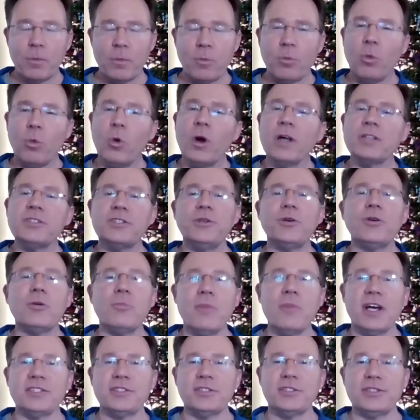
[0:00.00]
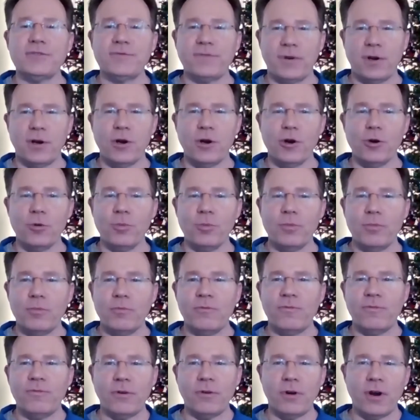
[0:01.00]
What's your message for hope
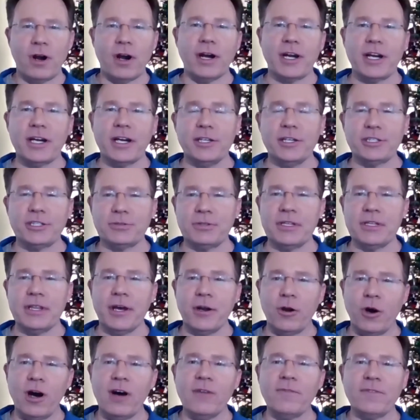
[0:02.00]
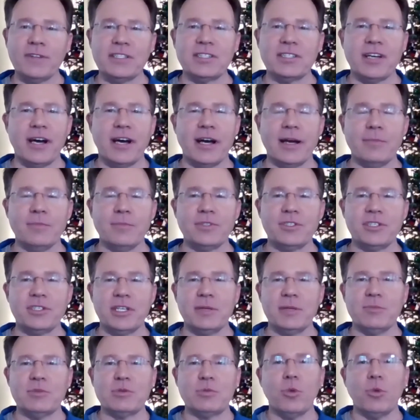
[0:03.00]
for our country that oftentimes
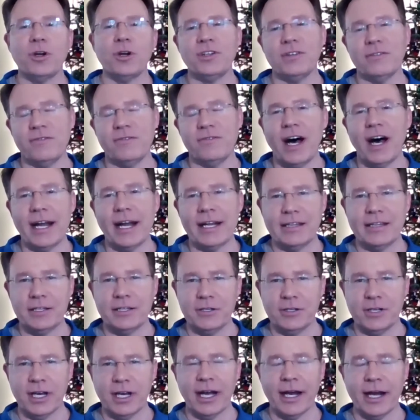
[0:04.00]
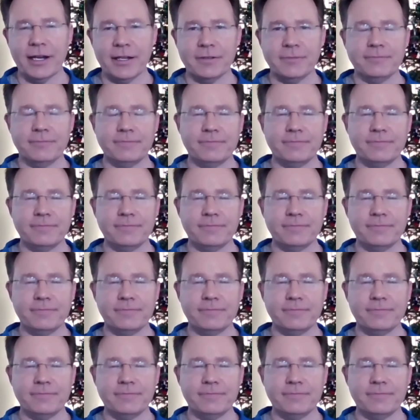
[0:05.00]
seems more divided than united?